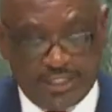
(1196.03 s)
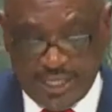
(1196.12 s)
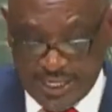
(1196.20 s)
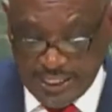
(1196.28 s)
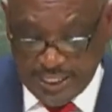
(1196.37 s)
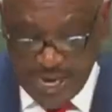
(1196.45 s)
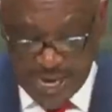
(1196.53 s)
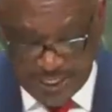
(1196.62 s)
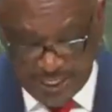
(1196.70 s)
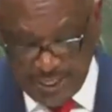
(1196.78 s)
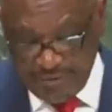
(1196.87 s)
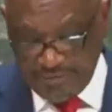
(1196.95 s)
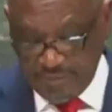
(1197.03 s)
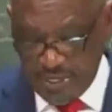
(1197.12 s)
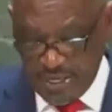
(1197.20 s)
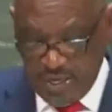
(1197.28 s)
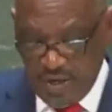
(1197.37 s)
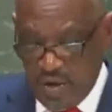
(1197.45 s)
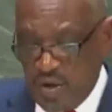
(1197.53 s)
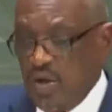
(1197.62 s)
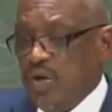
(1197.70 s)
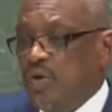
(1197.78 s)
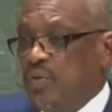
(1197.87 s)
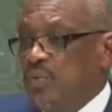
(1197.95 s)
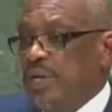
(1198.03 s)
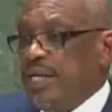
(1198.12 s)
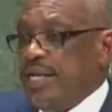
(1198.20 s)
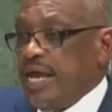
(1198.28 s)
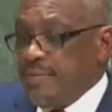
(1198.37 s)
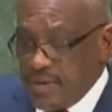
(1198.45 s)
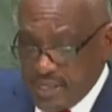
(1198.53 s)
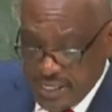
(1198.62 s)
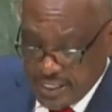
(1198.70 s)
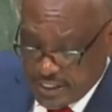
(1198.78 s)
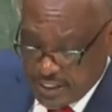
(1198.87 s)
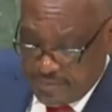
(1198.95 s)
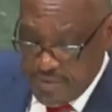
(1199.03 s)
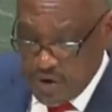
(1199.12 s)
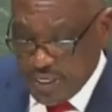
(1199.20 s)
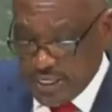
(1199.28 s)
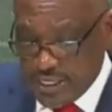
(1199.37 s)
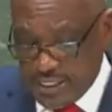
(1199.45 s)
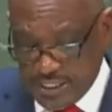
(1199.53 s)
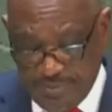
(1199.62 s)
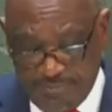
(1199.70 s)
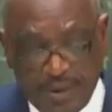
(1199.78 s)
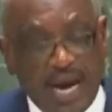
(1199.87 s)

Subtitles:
This designation will enable these communities